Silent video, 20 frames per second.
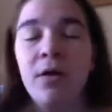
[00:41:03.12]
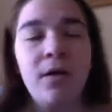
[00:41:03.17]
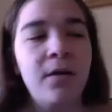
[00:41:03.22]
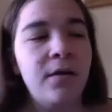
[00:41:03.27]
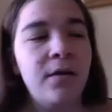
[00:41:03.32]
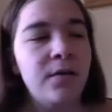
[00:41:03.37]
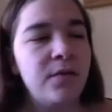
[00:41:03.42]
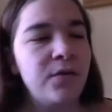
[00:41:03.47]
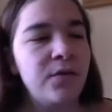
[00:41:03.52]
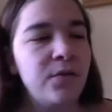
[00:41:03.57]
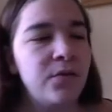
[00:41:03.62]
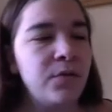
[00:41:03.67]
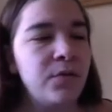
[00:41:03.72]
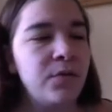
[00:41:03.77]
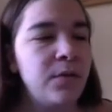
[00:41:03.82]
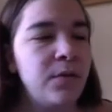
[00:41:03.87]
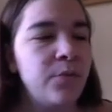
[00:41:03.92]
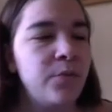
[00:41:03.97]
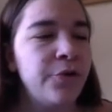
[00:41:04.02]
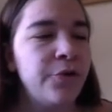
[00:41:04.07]
And so it's
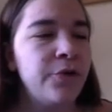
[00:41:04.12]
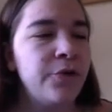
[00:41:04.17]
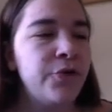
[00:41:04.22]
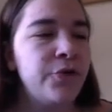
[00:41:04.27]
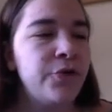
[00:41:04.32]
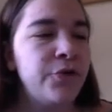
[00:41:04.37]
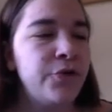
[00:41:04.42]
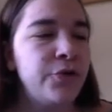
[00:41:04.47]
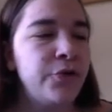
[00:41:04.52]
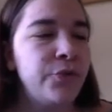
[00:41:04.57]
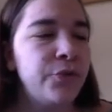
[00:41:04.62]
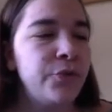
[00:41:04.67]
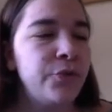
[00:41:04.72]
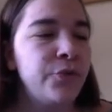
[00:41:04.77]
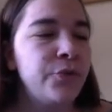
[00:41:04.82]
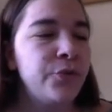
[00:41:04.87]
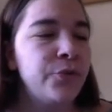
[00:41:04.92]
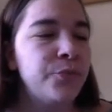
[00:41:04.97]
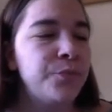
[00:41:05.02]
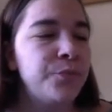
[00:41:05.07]
really important
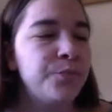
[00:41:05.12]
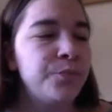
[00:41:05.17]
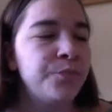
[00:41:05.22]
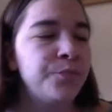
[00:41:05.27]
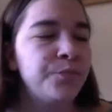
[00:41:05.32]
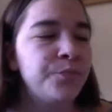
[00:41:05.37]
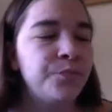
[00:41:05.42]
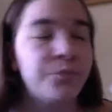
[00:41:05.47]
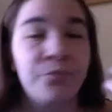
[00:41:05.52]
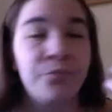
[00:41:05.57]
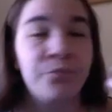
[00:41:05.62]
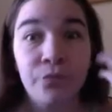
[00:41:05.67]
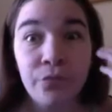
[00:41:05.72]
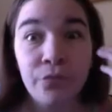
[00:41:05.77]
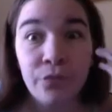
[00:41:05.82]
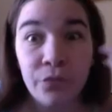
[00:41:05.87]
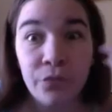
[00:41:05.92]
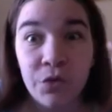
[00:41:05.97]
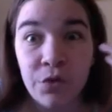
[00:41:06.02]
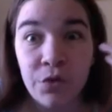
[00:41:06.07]
to
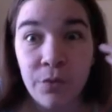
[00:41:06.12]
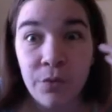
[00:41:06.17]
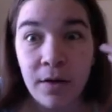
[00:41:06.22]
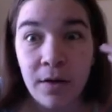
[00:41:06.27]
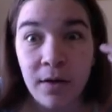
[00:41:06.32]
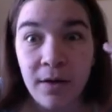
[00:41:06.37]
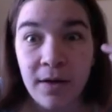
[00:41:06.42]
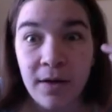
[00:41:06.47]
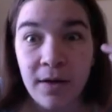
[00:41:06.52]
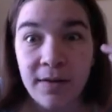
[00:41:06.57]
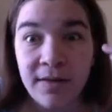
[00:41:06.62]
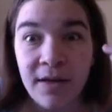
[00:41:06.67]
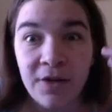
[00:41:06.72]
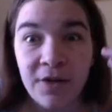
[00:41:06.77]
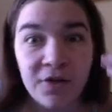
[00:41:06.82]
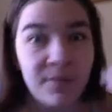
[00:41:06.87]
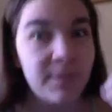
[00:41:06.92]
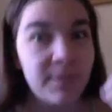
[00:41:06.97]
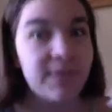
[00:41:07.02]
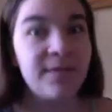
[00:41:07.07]
recognize that.
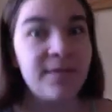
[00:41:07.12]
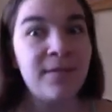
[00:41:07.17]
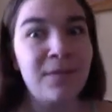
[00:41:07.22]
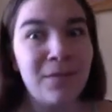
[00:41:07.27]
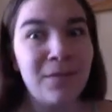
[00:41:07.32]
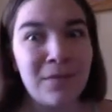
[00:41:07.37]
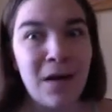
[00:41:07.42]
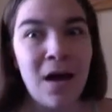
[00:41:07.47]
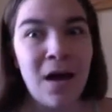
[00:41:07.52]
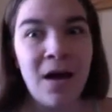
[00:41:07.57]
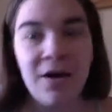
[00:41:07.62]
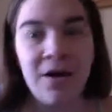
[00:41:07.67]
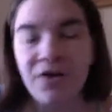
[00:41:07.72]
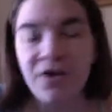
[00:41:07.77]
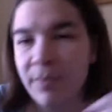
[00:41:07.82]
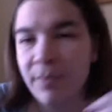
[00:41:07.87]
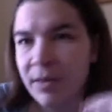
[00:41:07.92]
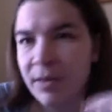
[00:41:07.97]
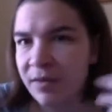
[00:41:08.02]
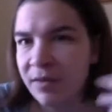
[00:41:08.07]
Just because it says I,
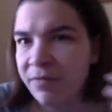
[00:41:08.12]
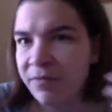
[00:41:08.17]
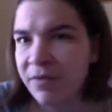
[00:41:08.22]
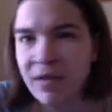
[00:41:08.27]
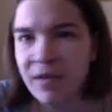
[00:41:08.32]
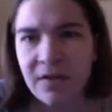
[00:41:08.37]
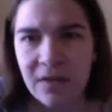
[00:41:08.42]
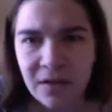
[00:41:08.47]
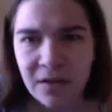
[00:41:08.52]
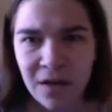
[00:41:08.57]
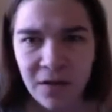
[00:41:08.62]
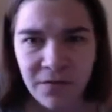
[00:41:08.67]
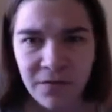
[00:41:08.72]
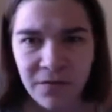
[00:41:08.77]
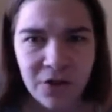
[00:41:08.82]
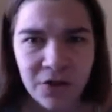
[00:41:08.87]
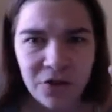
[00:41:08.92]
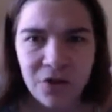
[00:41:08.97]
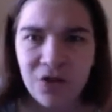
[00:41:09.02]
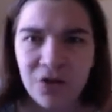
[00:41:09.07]
just because it feels like
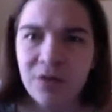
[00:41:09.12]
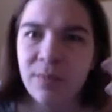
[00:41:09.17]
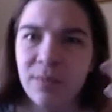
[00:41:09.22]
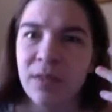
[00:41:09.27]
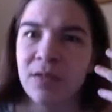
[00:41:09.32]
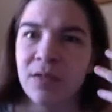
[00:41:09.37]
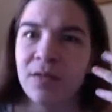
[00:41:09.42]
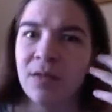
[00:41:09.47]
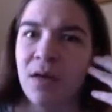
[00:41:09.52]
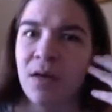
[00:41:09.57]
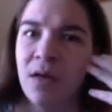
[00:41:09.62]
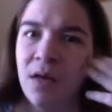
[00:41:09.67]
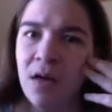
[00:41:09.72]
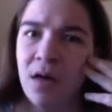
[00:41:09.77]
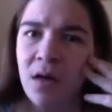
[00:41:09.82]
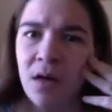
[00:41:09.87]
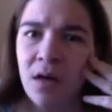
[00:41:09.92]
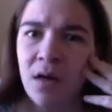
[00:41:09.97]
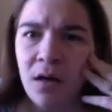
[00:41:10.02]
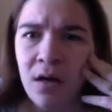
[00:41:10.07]
nonfiction, just because
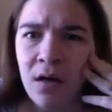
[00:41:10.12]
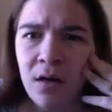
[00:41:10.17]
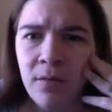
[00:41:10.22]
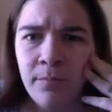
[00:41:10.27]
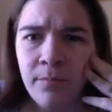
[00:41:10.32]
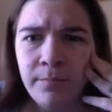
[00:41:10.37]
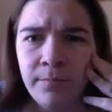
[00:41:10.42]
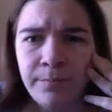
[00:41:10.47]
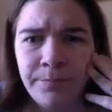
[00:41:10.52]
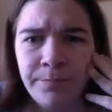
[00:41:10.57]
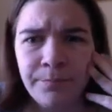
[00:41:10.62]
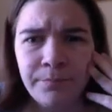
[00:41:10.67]
I